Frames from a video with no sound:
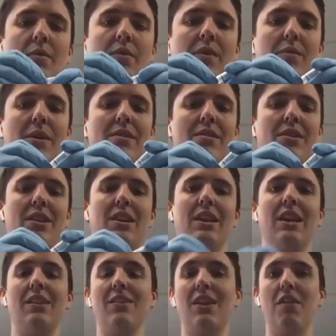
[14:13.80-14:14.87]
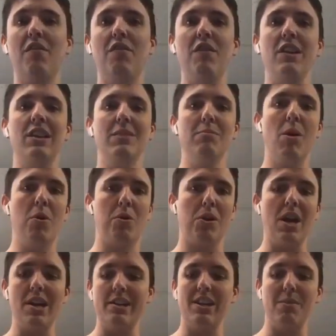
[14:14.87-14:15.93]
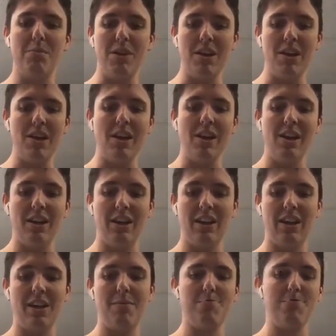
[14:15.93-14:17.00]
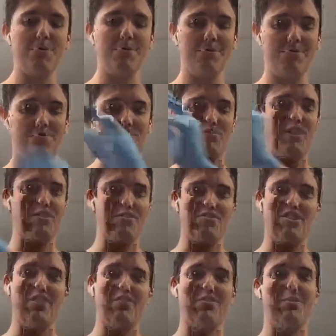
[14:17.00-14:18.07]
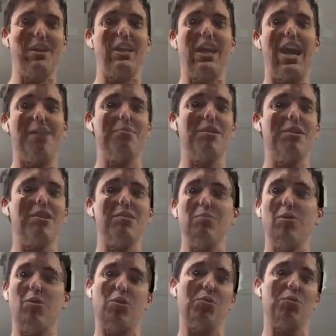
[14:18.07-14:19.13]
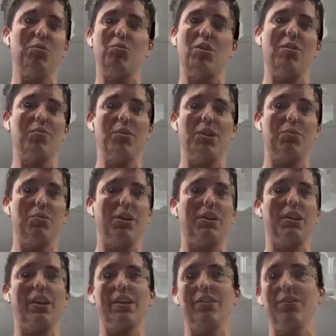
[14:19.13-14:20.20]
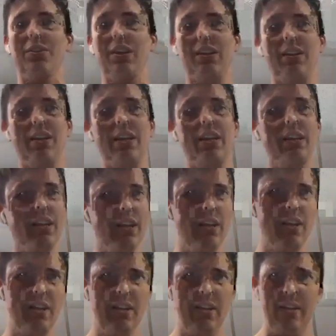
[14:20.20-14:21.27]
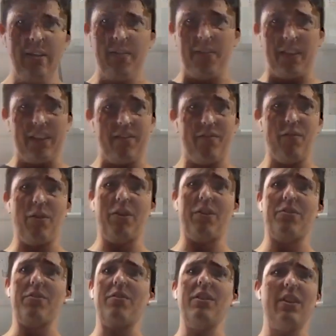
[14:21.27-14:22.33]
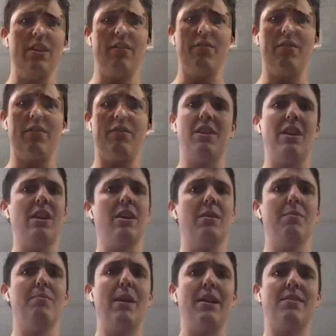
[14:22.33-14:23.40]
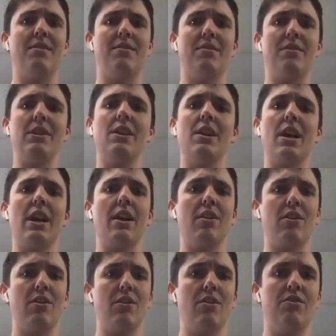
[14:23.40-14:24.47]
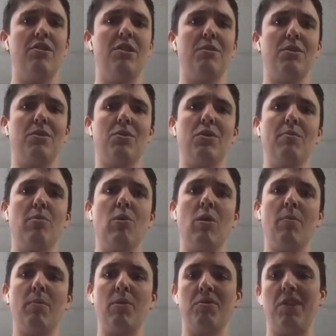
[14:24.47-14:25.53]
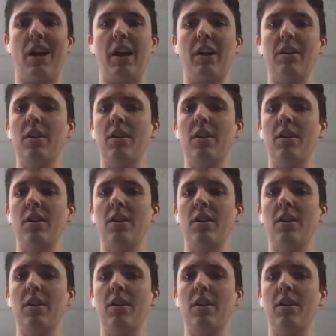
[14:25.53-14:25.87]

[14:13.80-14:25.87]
Basically, like they feed the motor ATP and they give it sort of other stuff to make it happy, and the motor will run really quickly, and you'll get like 450 bases of DNA sequenced through the pore per second.